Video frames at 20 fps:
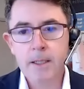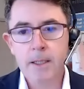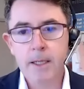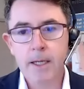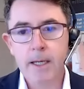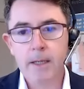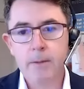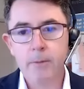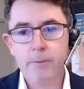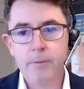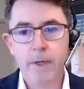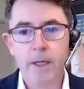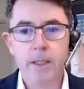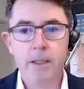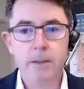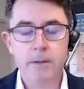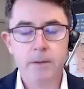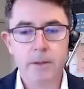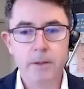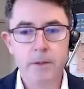Uh, we've
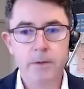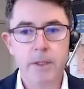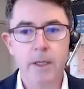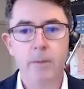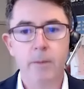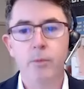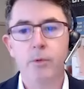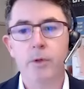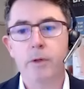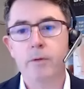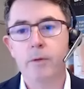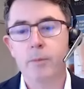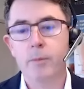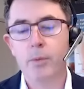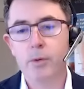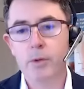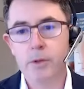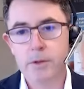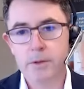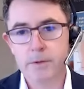had contemporary
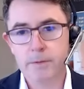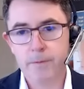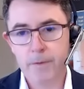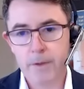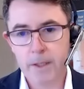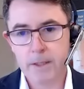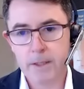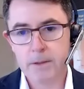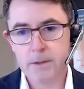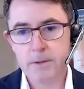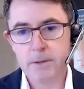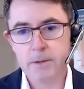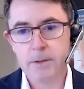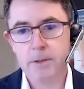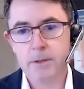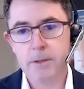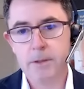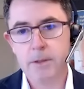reports of things,